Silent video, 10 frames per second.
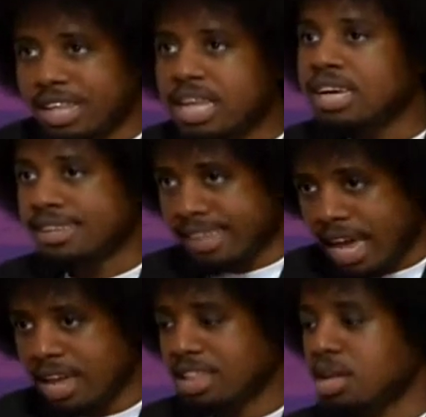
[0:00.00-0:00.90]

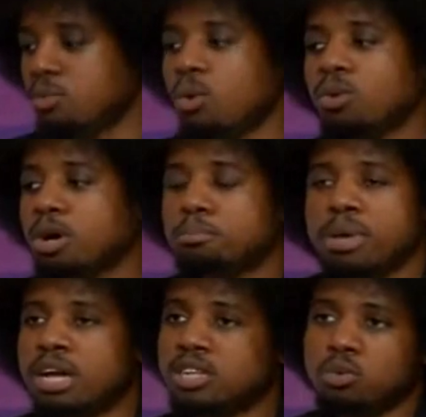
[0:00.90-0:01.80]
Exactly. It won't
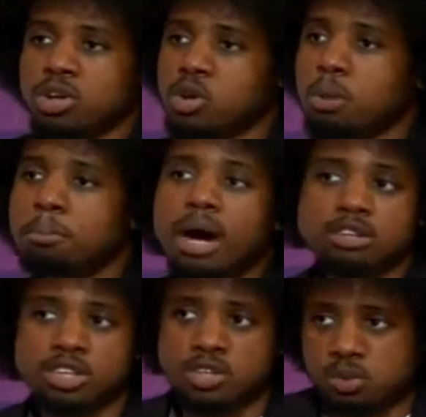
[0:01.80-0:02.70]
compare to what you're about
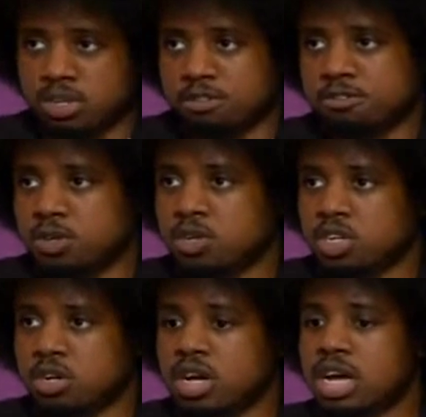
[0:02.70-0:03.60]
to do in the
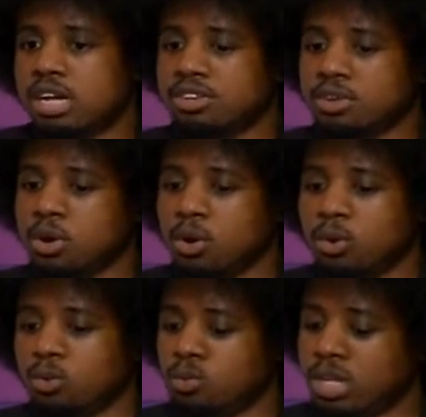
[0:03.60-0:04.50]
future.
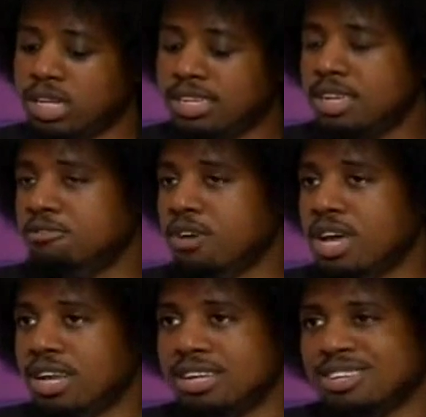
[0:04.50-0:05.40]
So with this
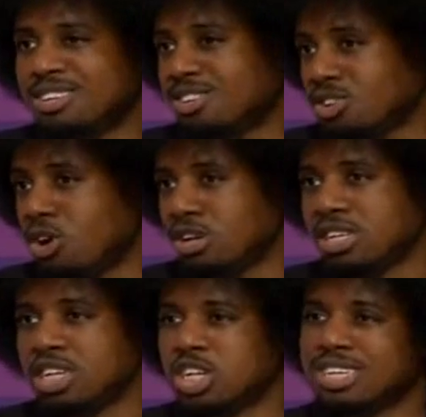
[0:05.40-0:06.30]
event, it's a start
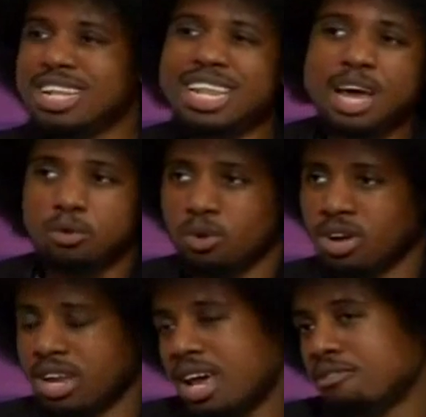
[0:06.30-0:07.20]
to just network
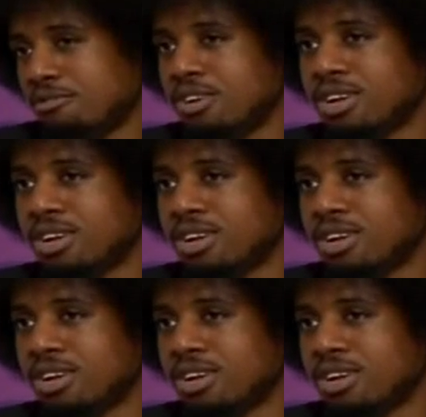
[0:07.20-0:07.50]
and have fun.